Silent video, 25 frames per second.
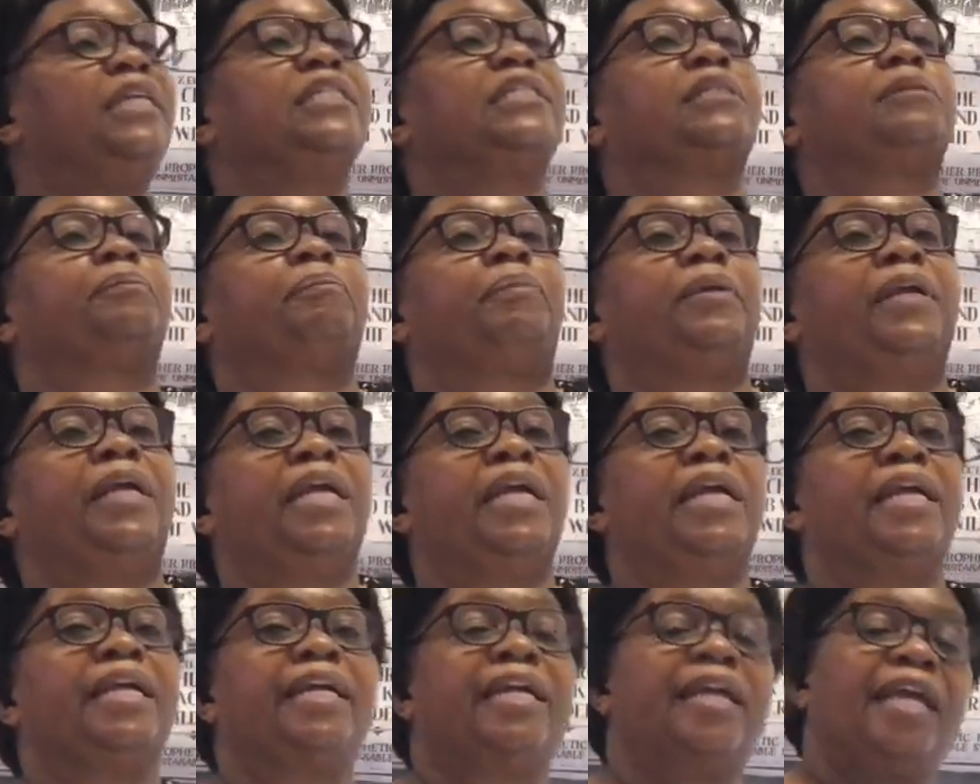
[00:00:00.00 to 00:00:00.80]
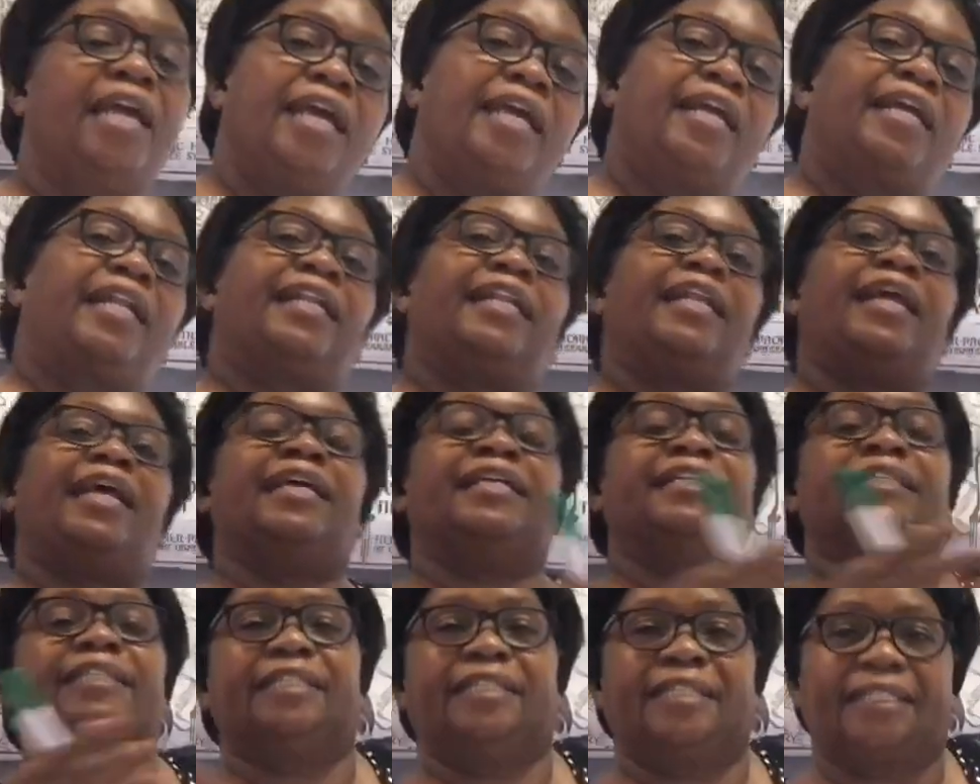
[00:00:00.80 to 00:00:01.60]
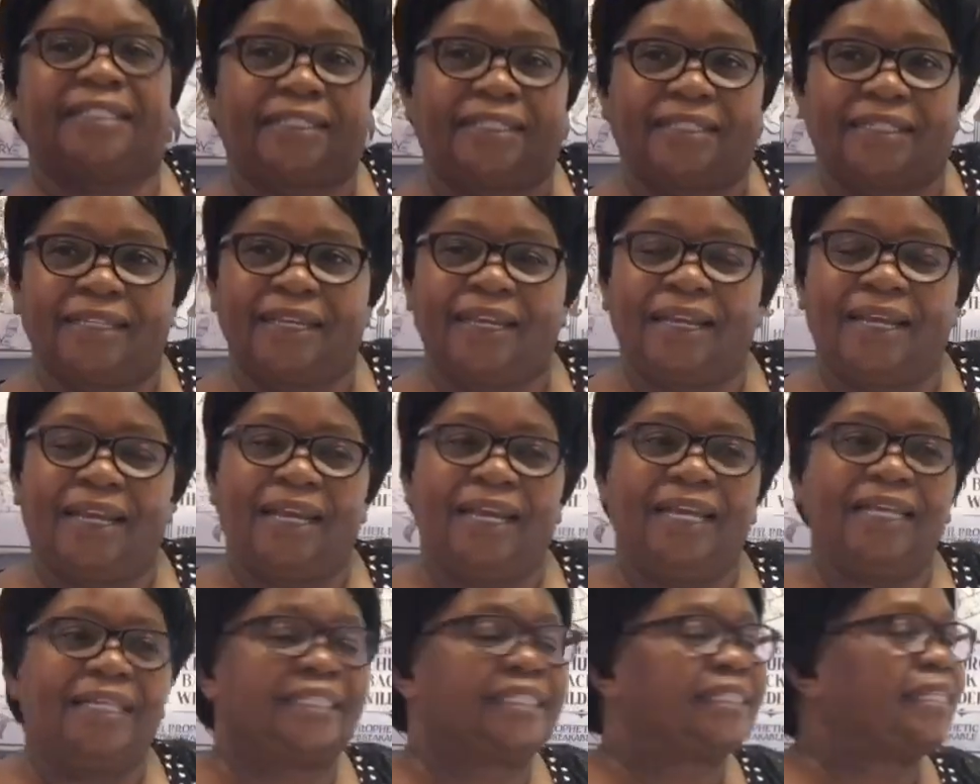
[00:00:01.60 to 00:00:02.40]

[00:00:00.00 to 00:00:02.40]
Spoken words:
is being cleansed. It